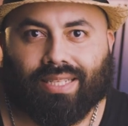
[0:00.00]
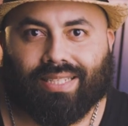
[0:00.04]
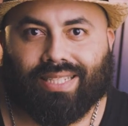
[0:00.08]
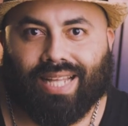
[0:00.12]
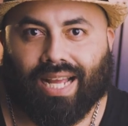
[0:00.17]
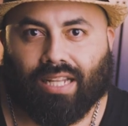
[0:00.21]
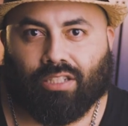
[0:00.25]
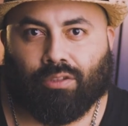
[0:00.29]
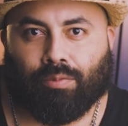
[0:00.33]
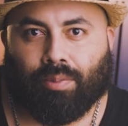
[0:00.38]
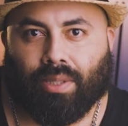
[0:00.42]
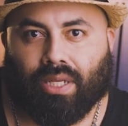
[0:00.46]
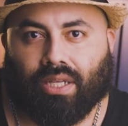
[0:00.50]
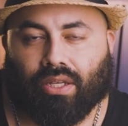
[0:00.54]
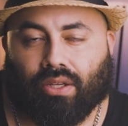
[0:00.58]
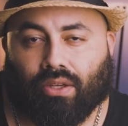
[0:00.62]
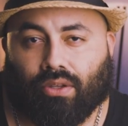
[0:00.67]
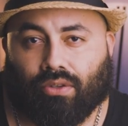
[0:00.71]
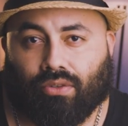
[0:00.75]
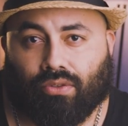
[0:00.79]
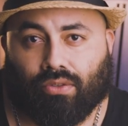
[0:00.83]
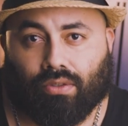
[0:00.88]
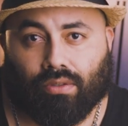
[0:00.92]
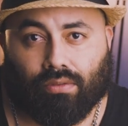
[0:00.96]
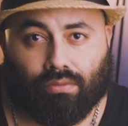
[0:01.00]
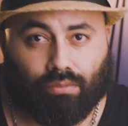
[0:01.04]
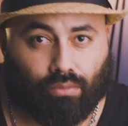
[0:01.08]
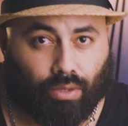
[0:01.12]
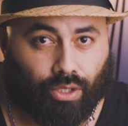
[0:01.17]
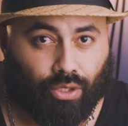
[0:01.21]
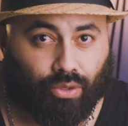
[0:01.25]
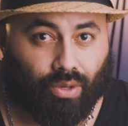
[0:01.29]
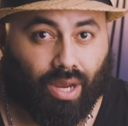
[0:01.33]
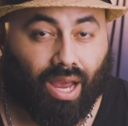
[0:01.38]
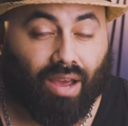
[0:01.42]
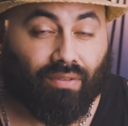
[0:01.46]
that's because
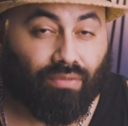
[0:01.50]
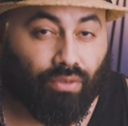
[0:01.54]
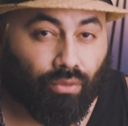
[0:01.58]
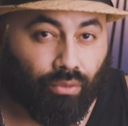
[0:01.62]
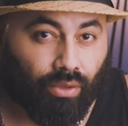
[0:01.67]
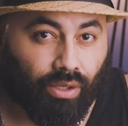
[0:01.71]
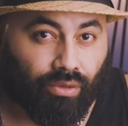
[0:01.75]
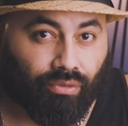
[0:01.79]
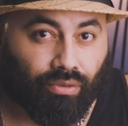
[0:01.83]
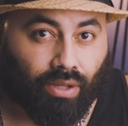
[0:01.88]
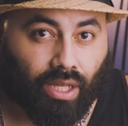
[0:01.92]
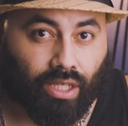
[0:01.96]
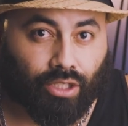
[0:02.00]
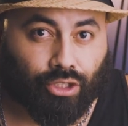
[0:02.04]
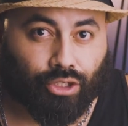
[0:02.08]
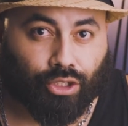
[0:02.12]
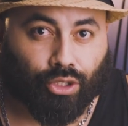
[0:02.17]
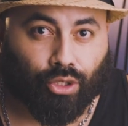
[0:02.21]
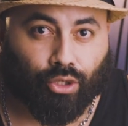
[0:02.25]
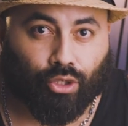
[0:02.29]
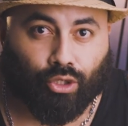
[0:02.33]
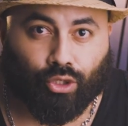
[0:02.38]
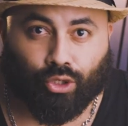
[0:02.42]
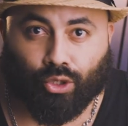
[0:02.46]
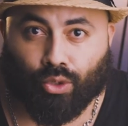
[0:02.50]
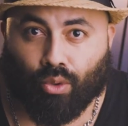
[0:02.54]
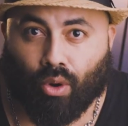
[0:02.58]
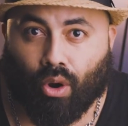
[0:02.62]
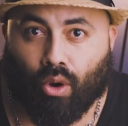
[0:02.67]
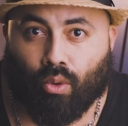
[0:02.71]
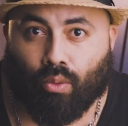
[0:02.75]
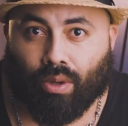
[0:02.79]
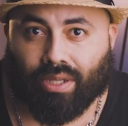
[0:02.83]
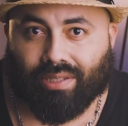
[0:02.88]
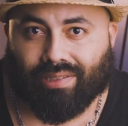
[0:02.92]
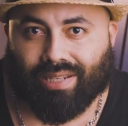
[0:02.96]
when you have a reflection, you
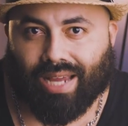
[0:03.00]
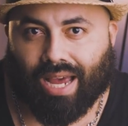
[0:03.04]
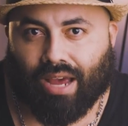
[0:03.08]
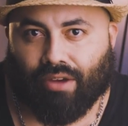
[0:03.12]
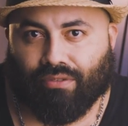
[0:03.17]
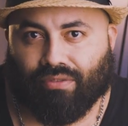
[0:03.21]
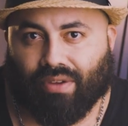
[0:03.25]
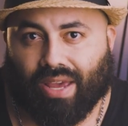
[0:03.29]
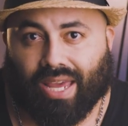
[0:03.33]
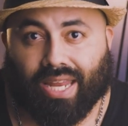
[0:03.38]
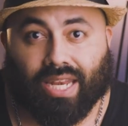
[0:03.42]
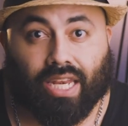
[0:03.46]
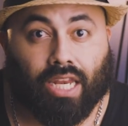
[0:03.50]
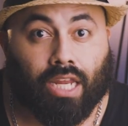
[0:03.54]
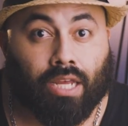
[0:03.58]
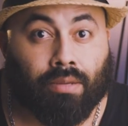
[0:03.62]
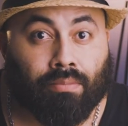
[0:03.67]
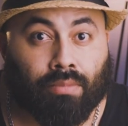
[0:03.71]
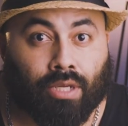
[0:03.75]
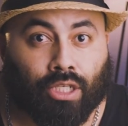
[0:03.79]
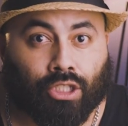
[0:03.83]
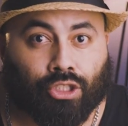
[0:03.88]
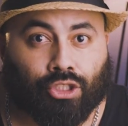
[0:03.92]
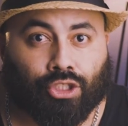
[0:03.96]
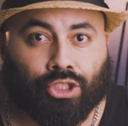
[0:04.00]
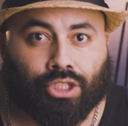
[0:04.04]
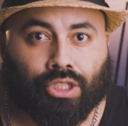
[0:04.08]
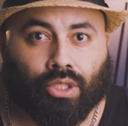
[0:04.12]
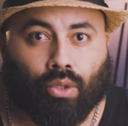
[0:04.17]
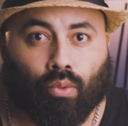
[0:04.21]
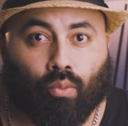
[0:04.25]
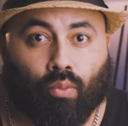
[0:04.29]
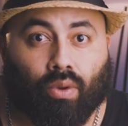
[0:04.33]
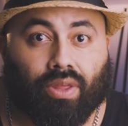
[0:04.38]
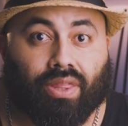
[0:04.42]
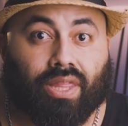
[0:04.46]
always have an image
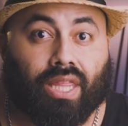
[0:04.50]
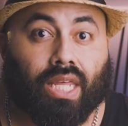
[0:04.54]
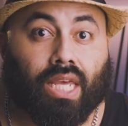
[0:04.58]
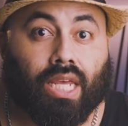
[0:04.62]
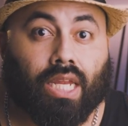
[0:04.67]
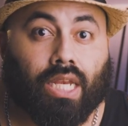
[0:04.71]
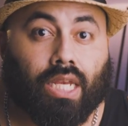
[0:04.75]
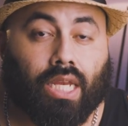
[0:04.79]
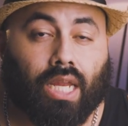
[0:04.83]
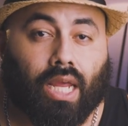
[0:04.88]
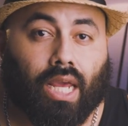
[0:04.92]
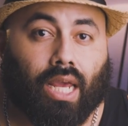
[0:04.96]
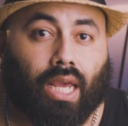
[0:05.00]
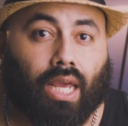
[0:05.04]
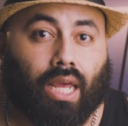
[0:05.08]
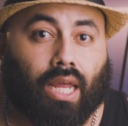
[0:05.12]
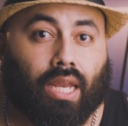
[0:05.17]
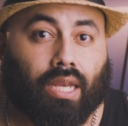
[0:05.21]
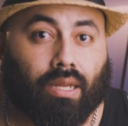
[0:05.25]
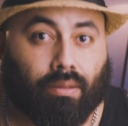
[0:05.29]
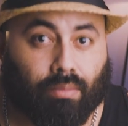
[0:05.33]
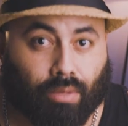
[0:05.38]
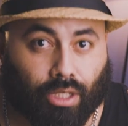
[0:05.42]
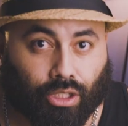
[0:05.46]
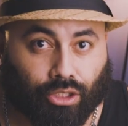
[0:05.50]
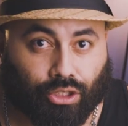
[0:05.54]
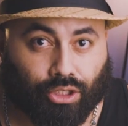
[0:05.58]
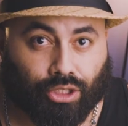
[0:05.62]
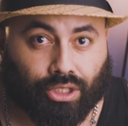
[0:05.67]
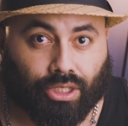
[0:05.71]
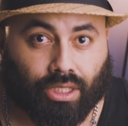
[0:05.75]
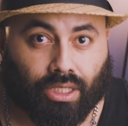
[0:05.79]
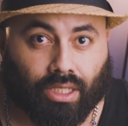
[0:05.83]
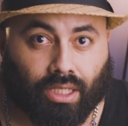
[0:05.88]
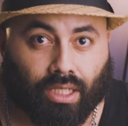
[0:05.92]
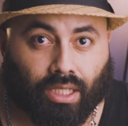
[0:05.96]
within an
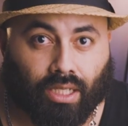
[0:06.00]
image.